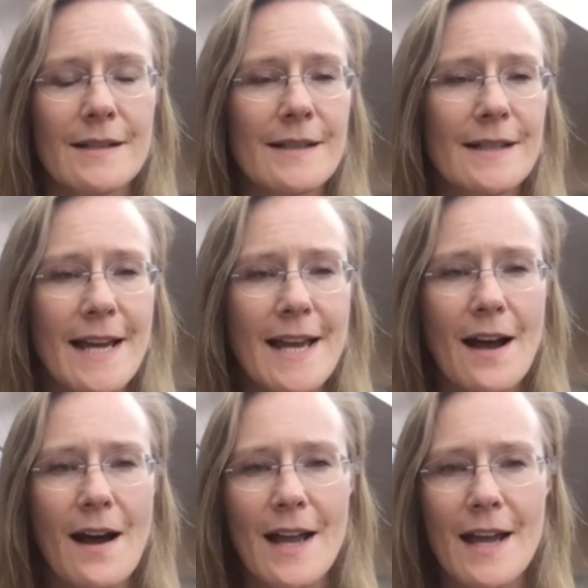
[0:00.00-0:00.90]

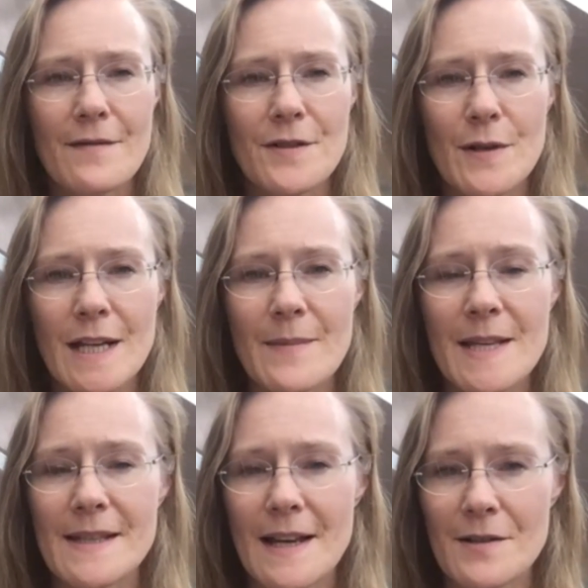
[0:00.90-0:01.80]
Today, I have joining
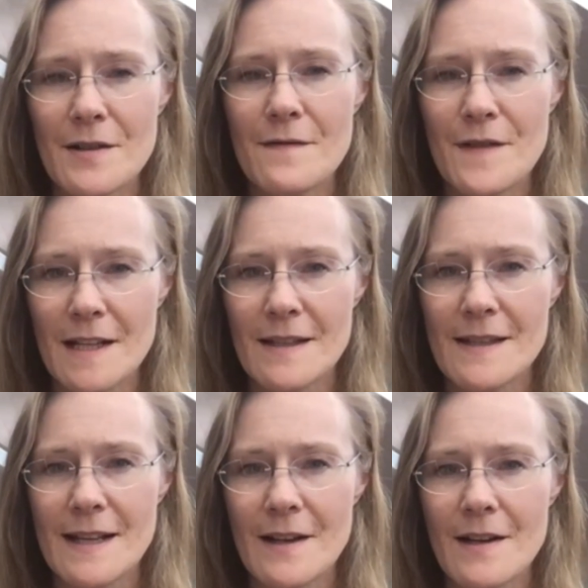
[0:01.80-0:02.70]
me Sandra
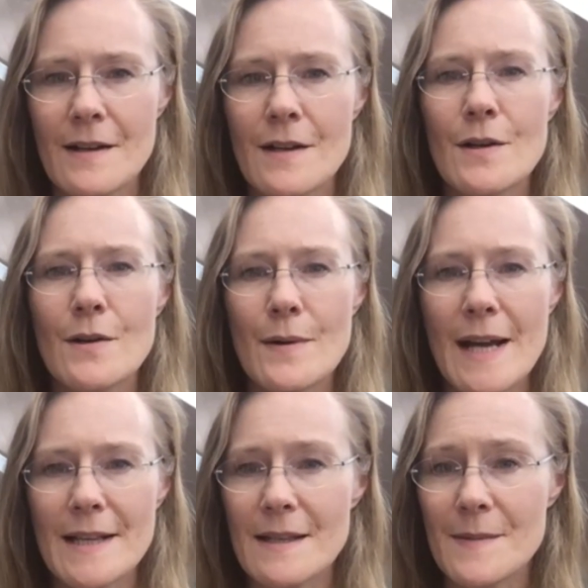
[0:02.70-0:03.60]
Finkenzeller, who
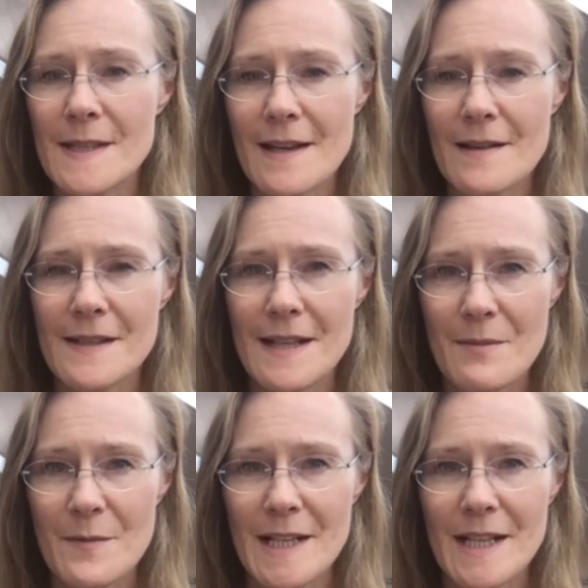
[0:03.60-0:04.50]
heads up sales
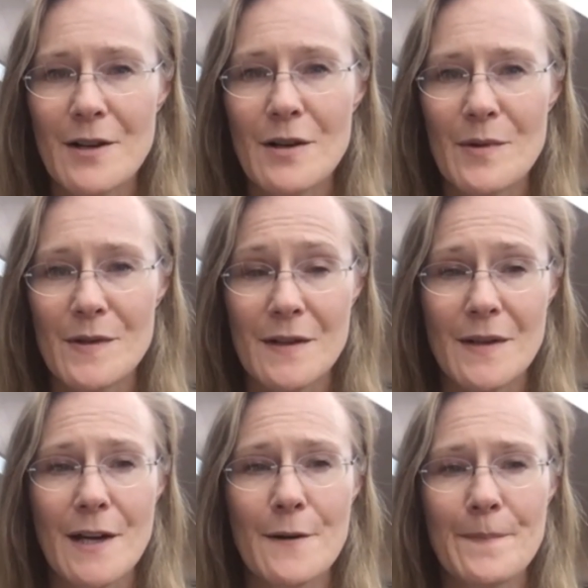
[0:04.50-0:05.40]
enablement here at
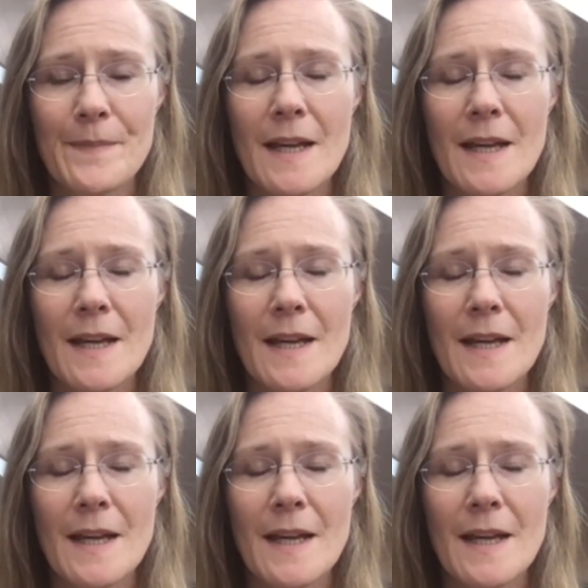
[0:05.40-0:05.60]
Personio,